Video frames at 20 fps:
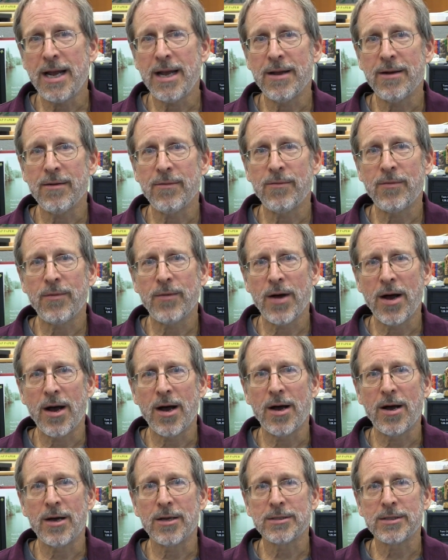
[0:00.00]

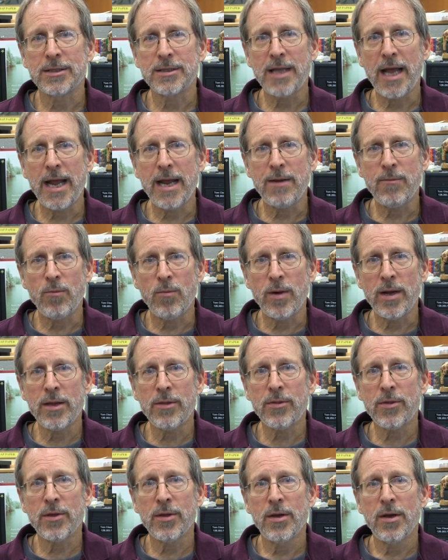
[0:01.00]
have stayed with
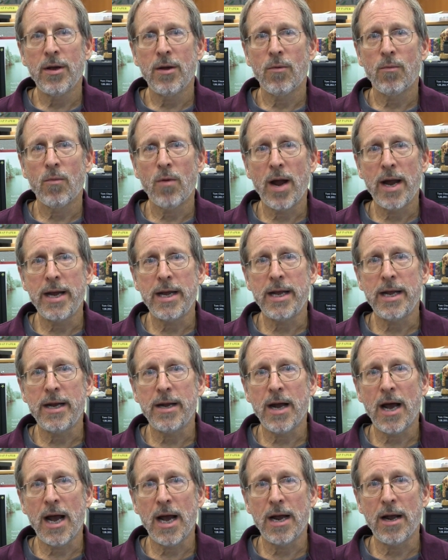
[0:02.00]

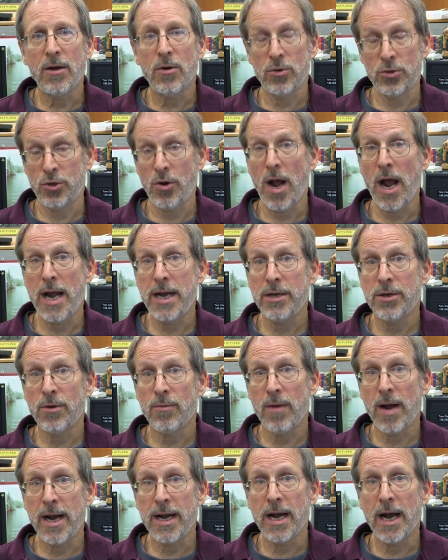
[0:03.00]
writing or trying to
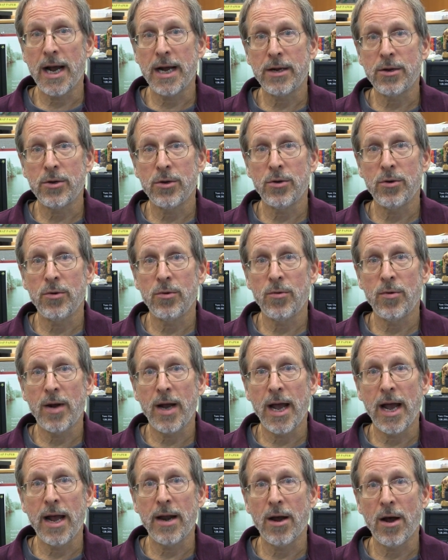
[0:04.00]
write haiku
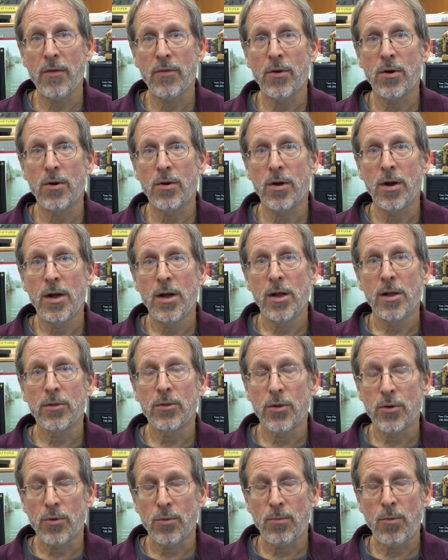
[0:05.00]
and other
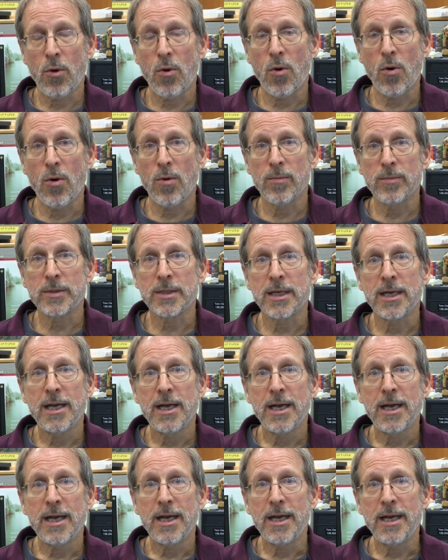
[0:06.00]
little poems
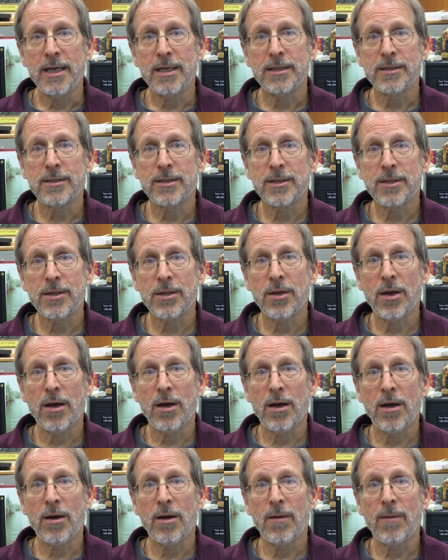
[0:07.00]
is
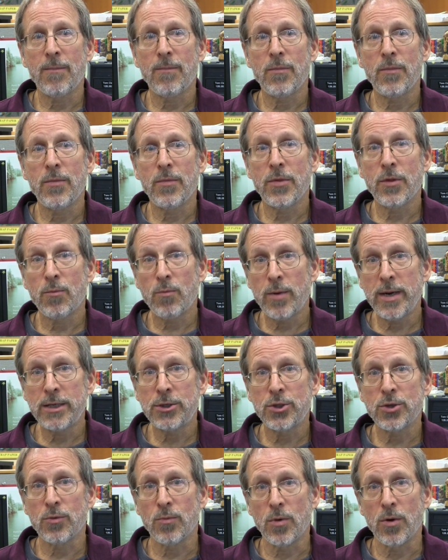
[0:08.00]
the
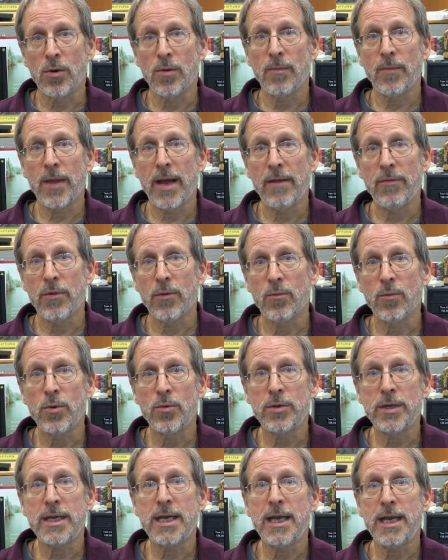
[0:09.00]
ritual and the
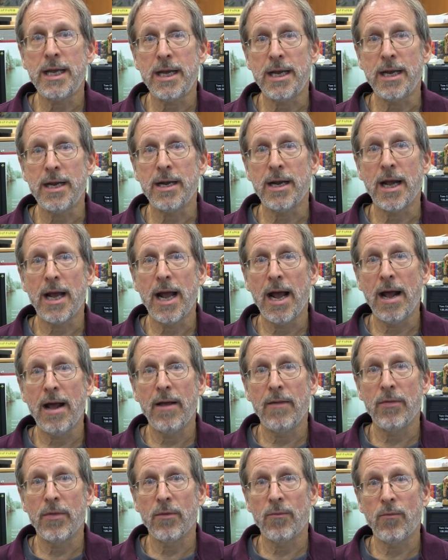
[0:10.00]
routine
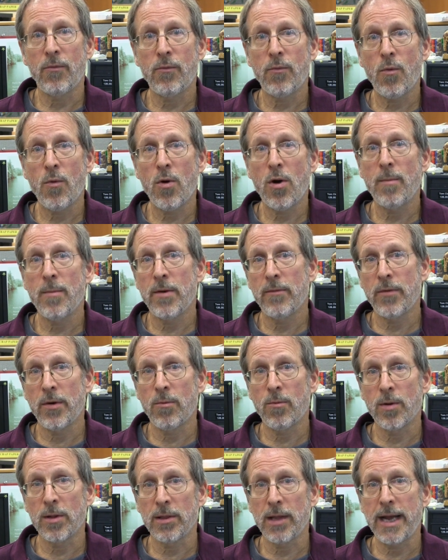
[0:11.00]
and the form of a
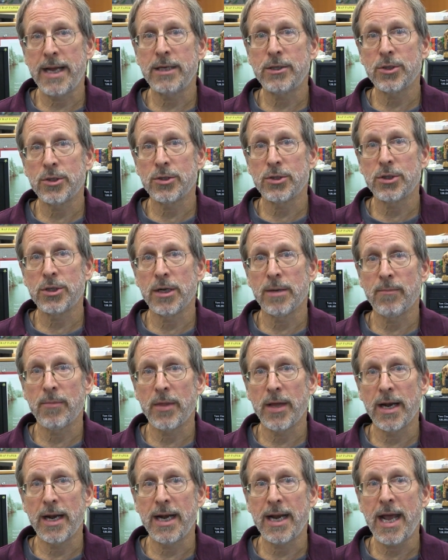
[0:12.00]
relationship
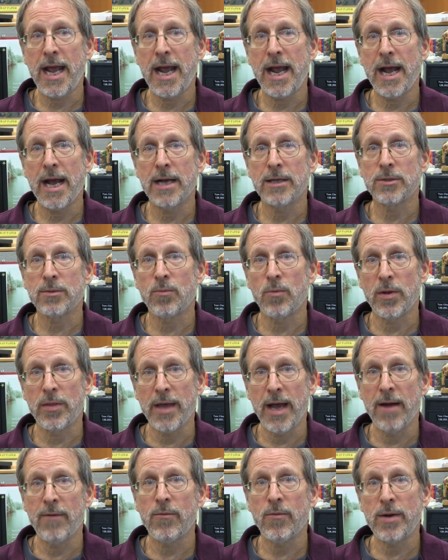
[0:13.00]
that it has with
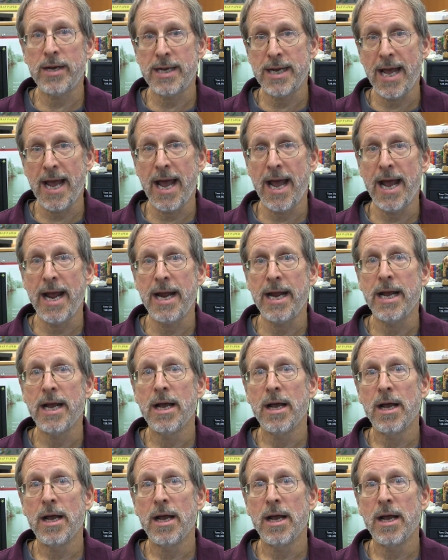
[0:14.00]
every day,